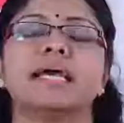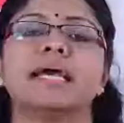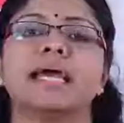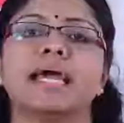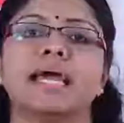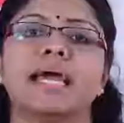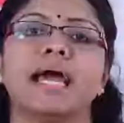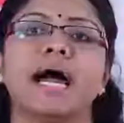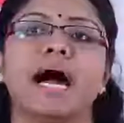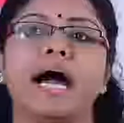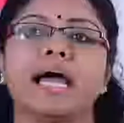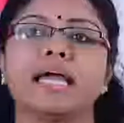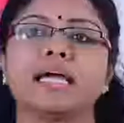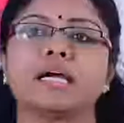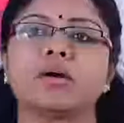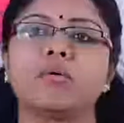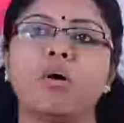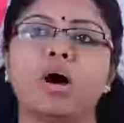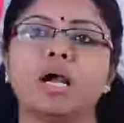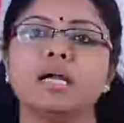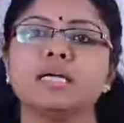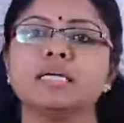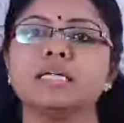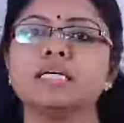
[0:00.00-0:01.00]
a high
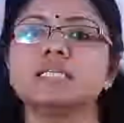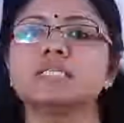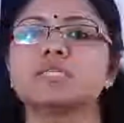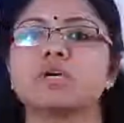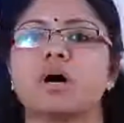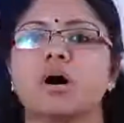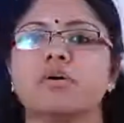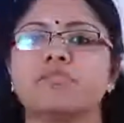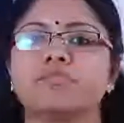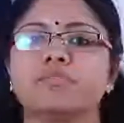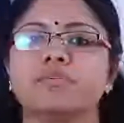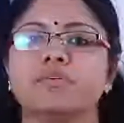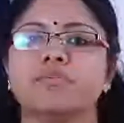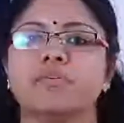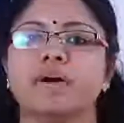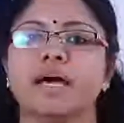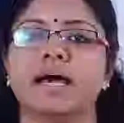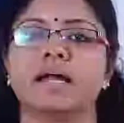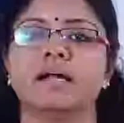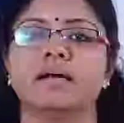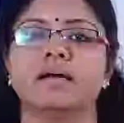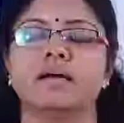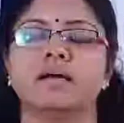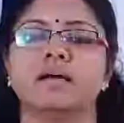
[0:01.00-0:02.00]
quality
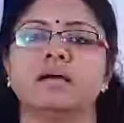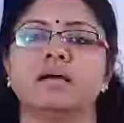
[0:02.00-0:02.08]
software